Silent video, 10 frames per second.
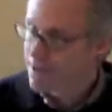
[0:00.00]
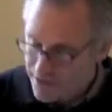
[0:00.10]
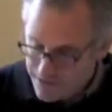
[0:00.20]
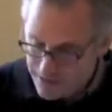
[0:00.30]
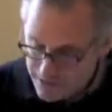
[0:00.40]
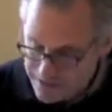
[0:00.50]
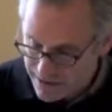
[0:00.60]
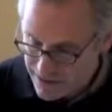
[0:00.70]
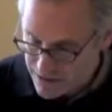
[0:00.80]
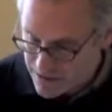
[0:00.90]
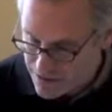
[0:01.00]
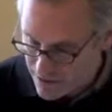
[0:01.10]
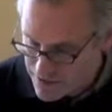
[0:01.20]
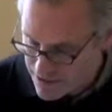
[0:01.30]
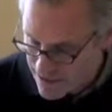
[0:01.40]
American and Latino
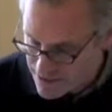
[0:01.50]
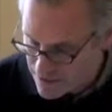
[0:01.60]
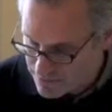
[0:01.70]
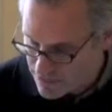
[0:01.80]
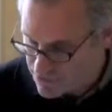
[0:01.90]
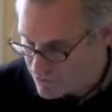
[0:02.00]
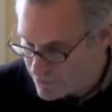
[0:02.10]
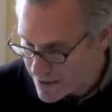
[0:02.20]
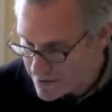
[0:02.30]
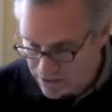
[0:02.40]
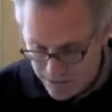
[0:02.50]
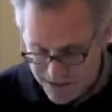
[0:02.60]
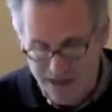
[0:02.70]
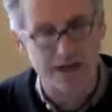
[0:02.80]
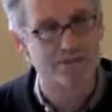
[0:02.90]
consumption adds up to 2, maybe
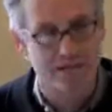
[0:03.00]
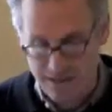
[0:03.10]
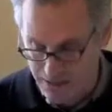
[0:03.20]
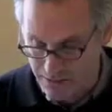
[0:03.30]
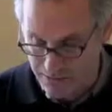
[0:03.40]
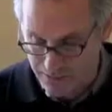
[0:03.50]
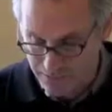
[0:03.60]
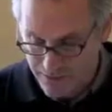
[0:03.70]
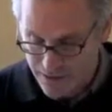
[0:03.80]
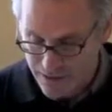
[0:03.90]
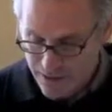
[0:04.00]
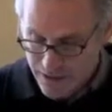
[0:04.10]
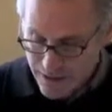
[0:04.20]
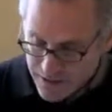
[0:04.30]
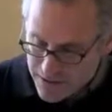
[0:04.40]
3 times that number.
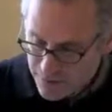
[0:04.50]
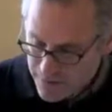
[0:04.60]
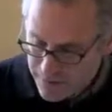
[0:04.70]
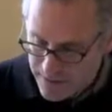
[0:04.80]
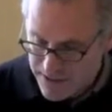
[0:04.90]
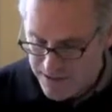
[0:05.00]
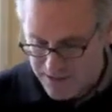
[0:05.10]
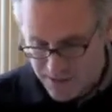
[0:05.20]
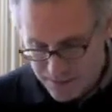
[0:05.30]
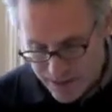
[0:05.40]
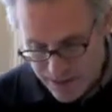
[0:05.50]
These are big pieces of the